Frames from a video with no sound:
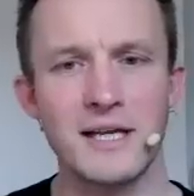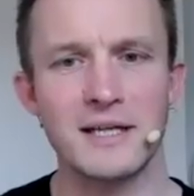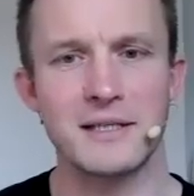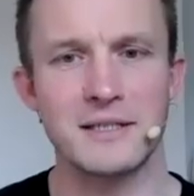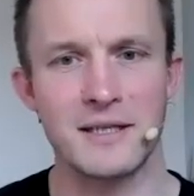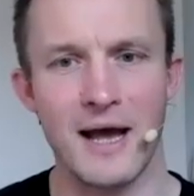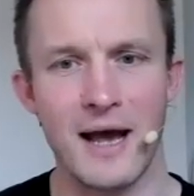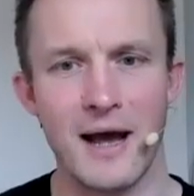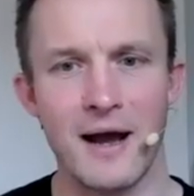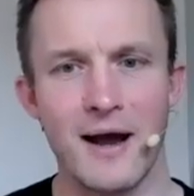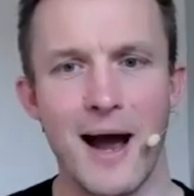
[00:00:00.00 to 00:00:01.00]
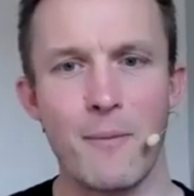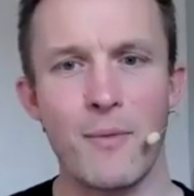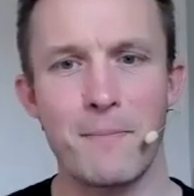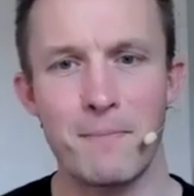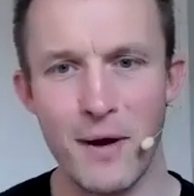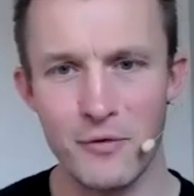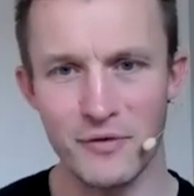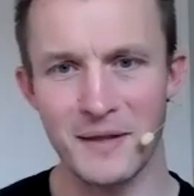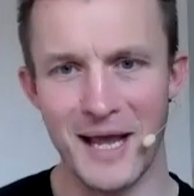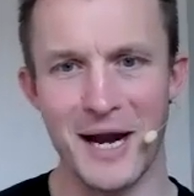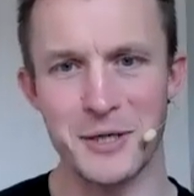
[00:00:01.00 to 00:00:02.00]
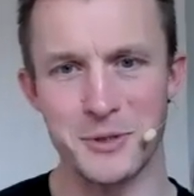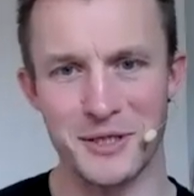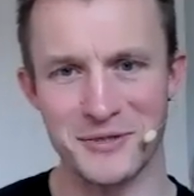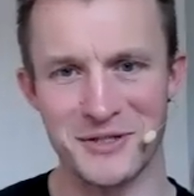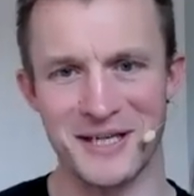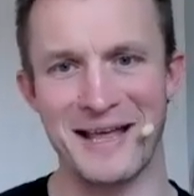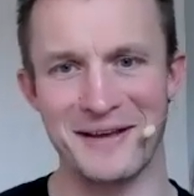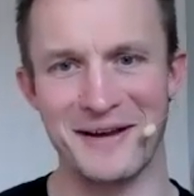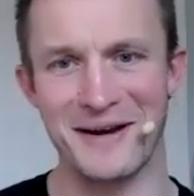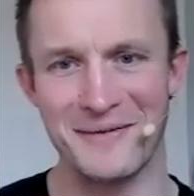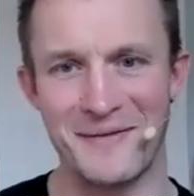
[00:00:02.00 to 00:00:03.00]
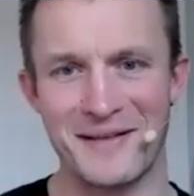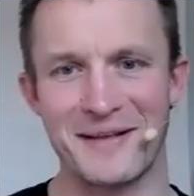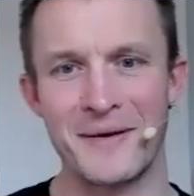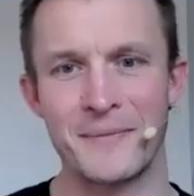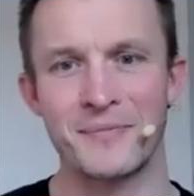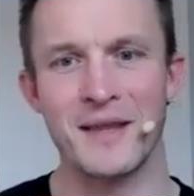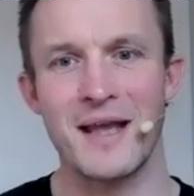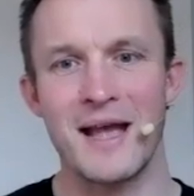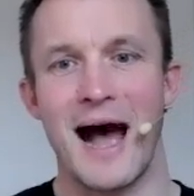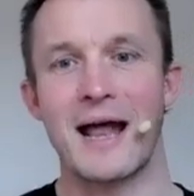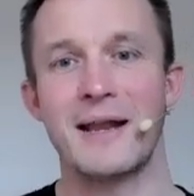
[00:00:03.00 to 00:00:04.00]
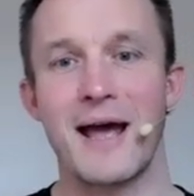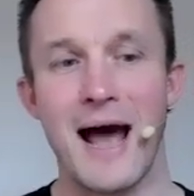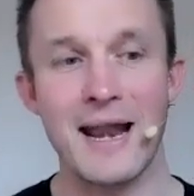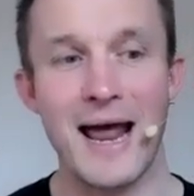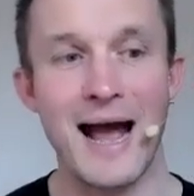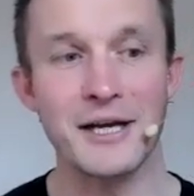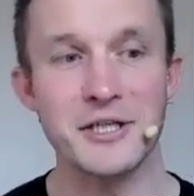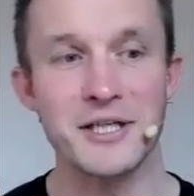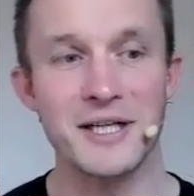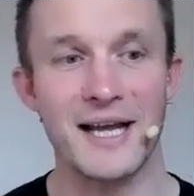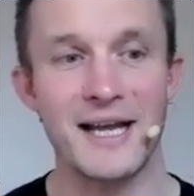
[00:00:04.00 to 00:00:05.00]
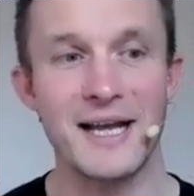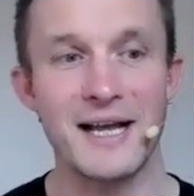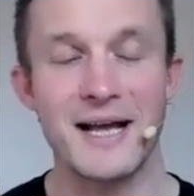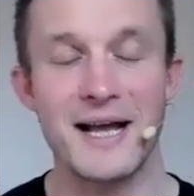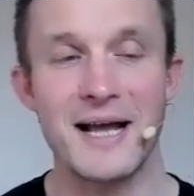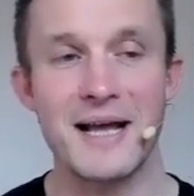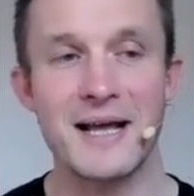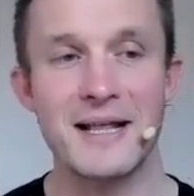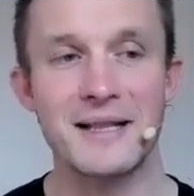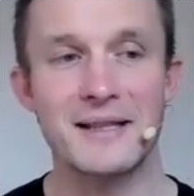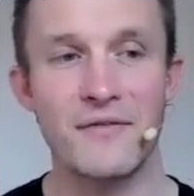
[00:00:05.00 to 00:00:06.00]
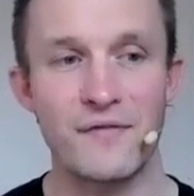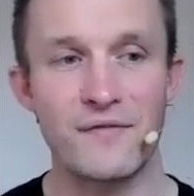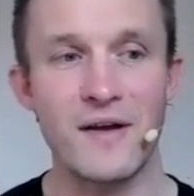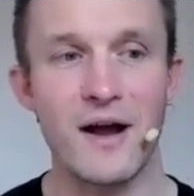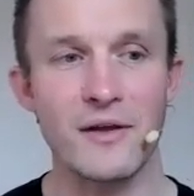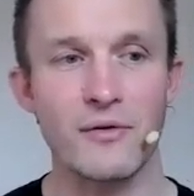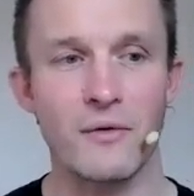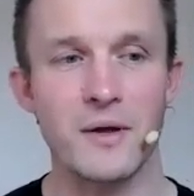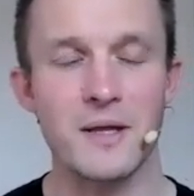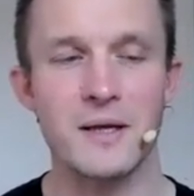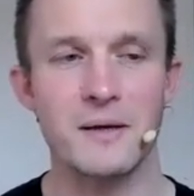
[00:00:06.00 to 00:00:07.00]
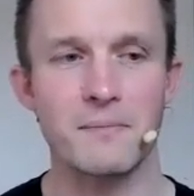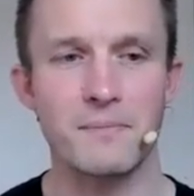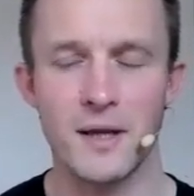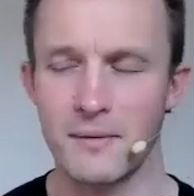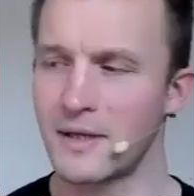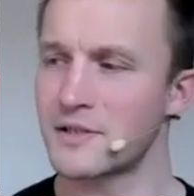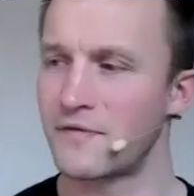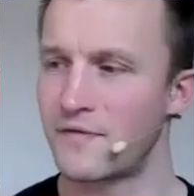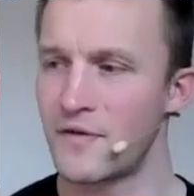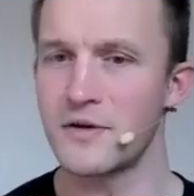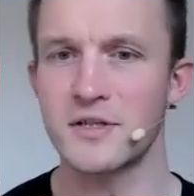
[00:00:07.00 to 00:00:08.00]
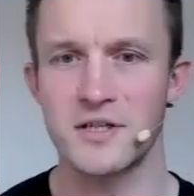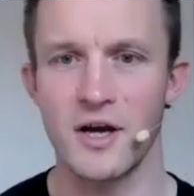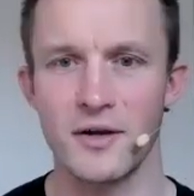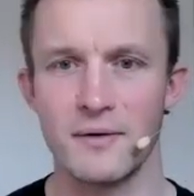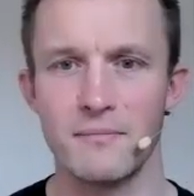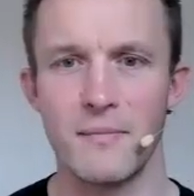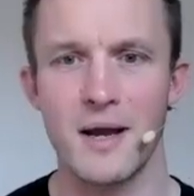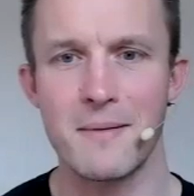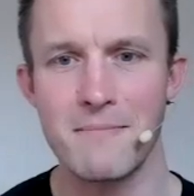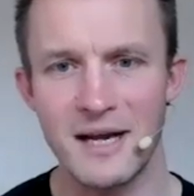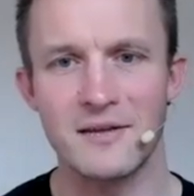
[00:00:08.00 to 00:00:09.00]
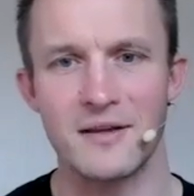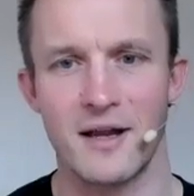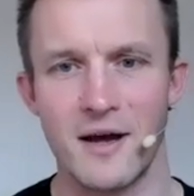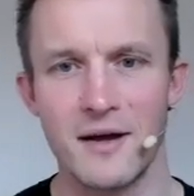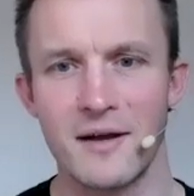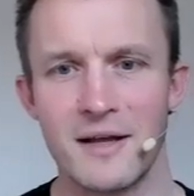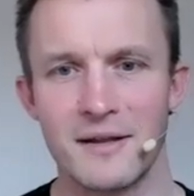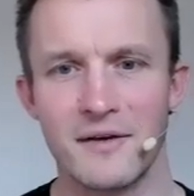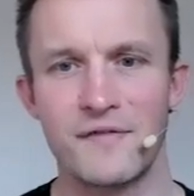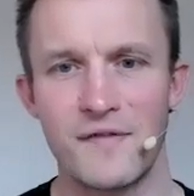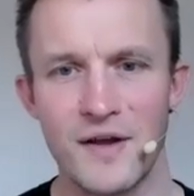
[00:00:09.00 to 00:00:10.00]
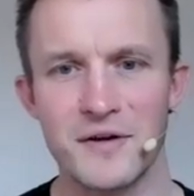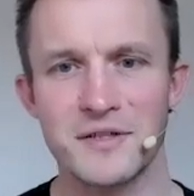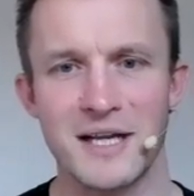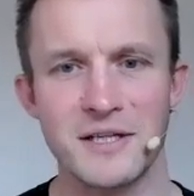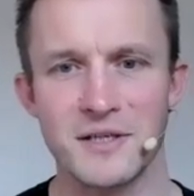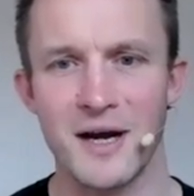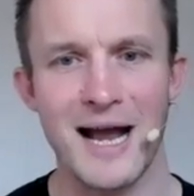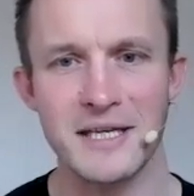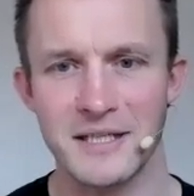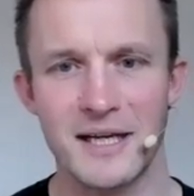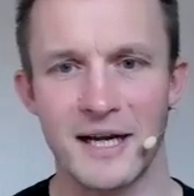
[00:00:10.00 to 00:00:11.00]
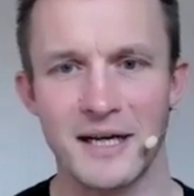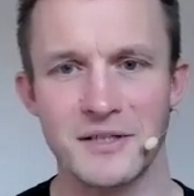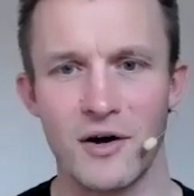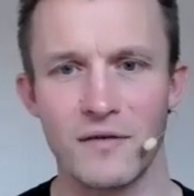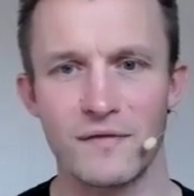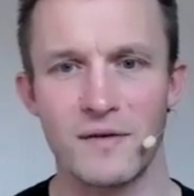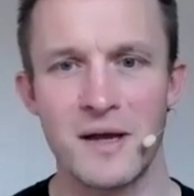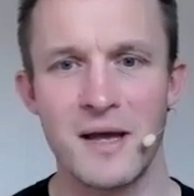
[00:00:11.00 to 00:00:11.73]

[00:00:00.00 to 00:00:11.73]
in there and we're both in the hairdressers together. And actually, the fear, I thought, blimey, that's the first time my amygdala, the fear center, hasn't kicked off.